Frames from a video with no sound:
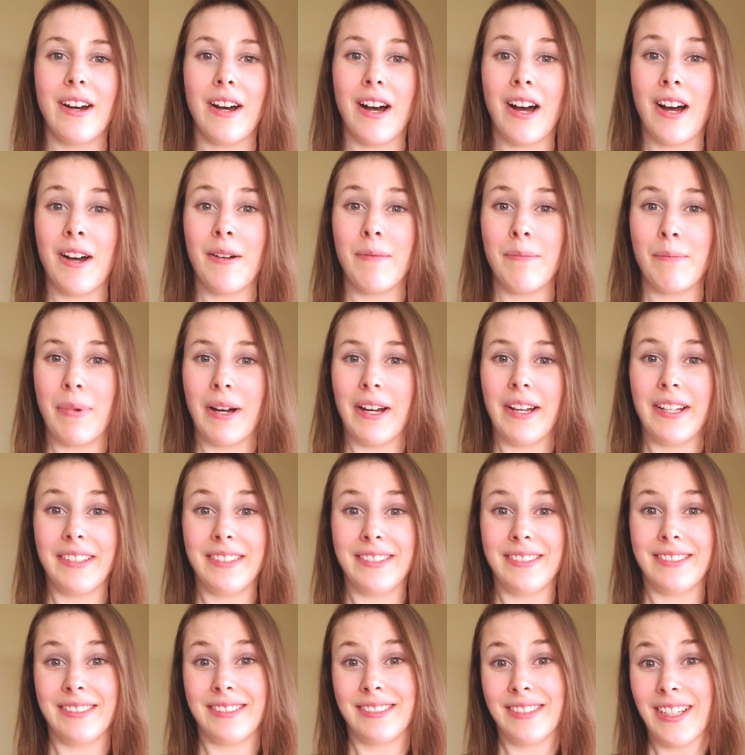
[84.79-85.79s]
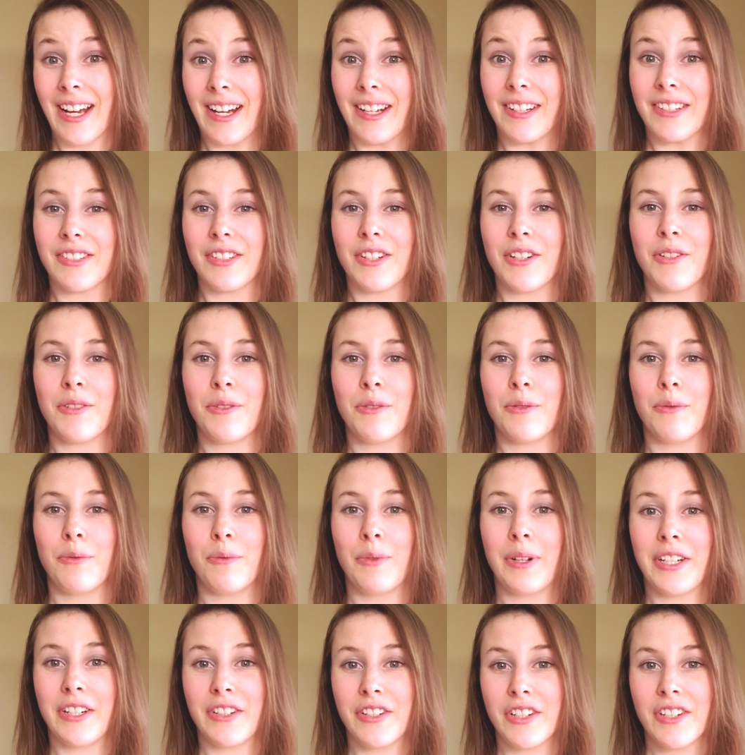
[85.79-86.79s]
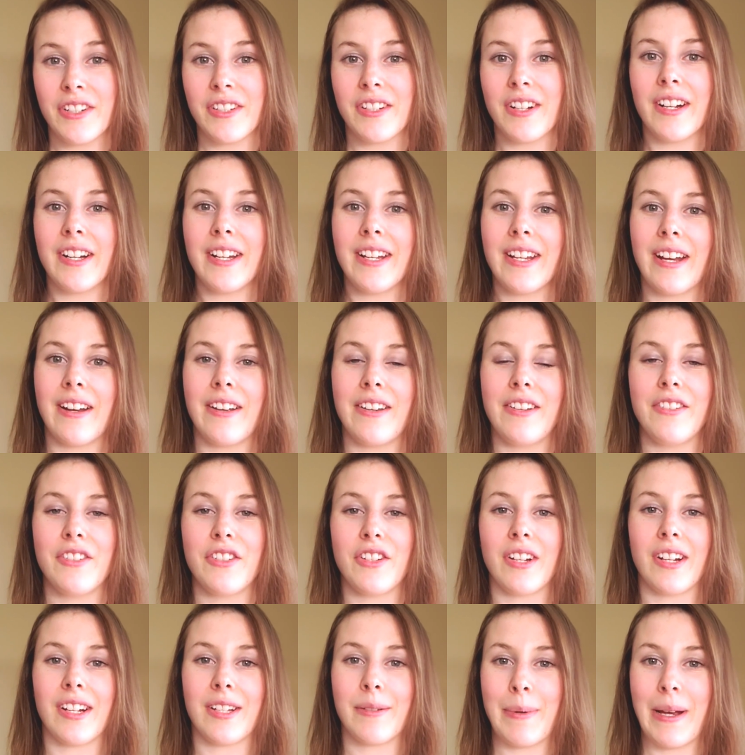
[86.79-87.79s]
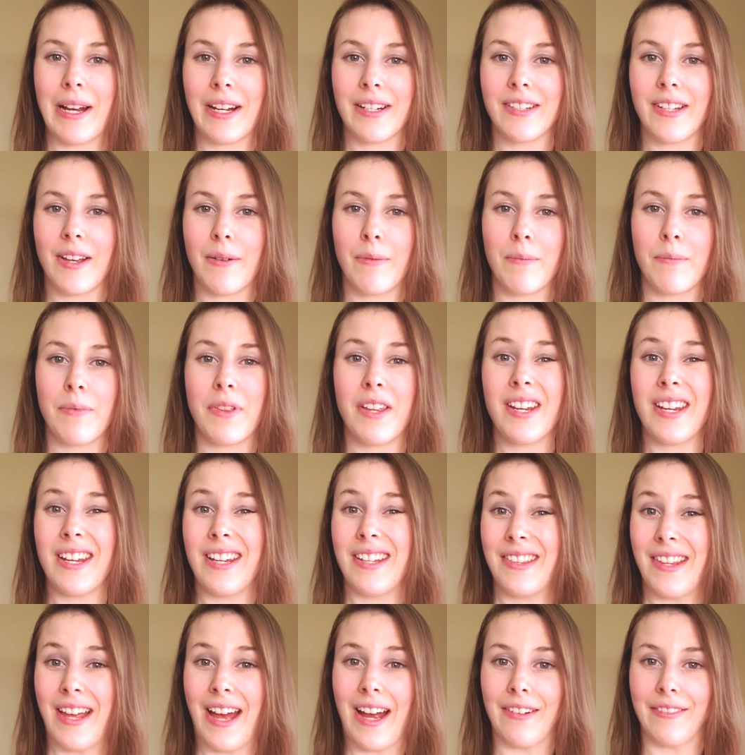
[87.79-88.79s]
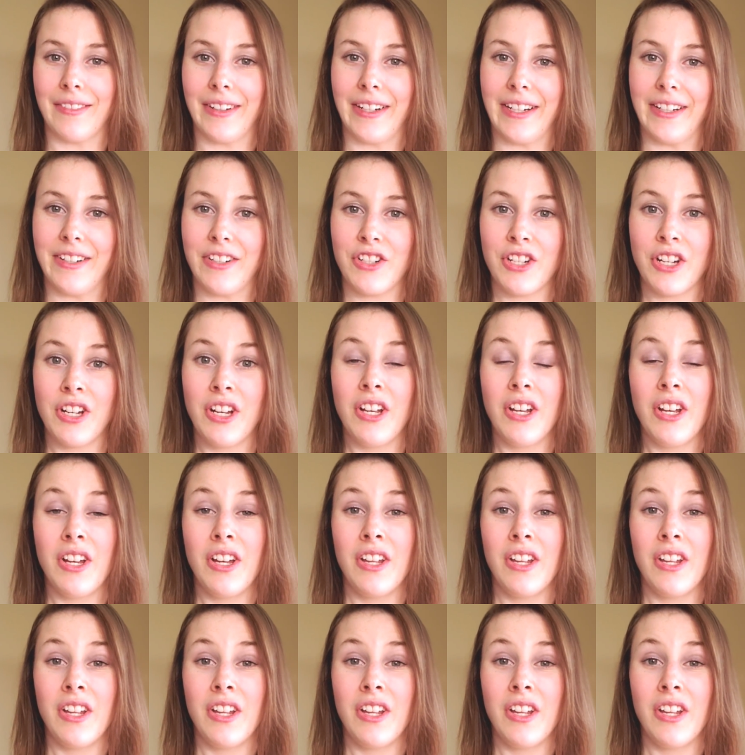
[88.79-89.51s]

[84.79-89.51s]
But yeah, so when you're just starting out, you should expect something in that range.